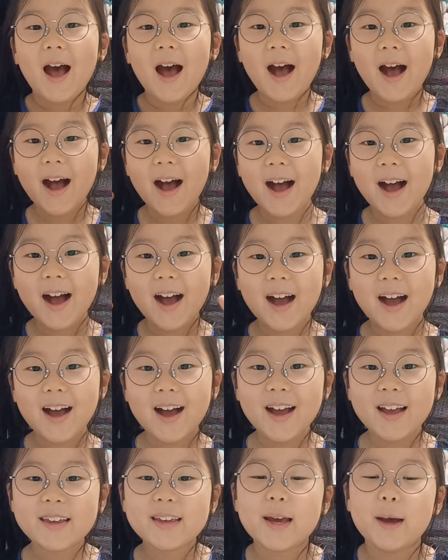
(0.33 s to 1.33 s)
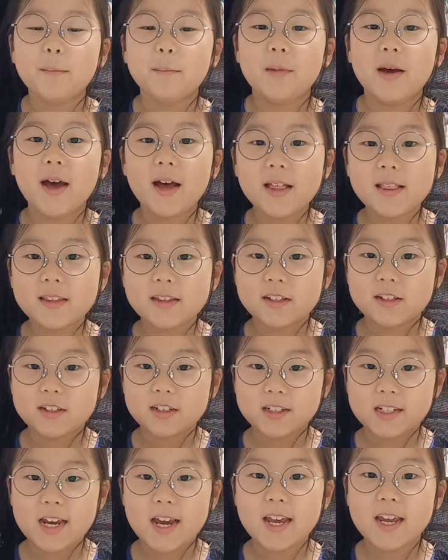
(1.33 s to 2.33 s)
Hi, I'm Elly.
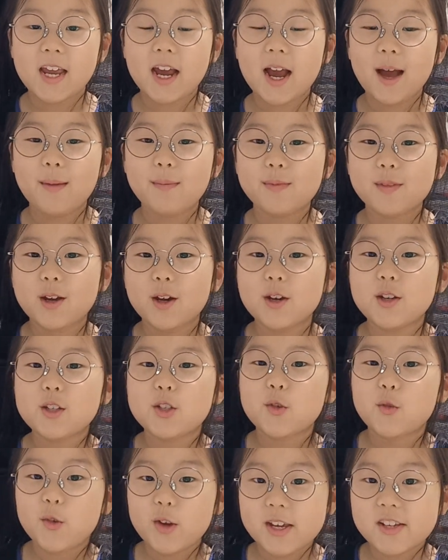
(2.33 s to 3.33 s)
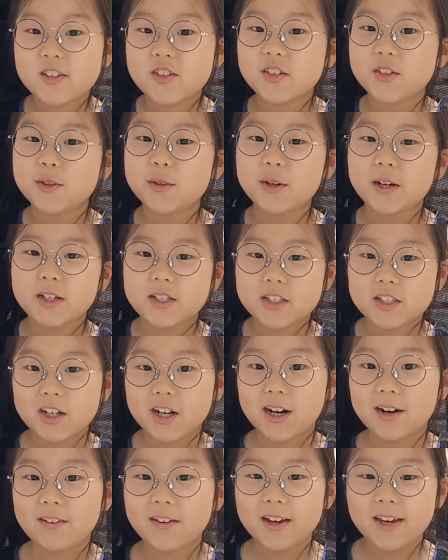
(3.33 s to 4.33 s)
Today I'm going to read you a
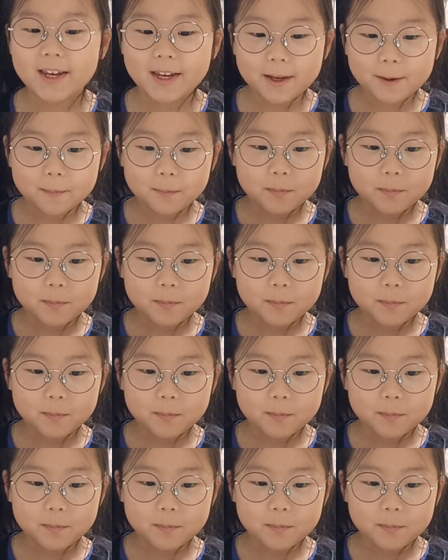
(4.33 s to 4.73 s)
story.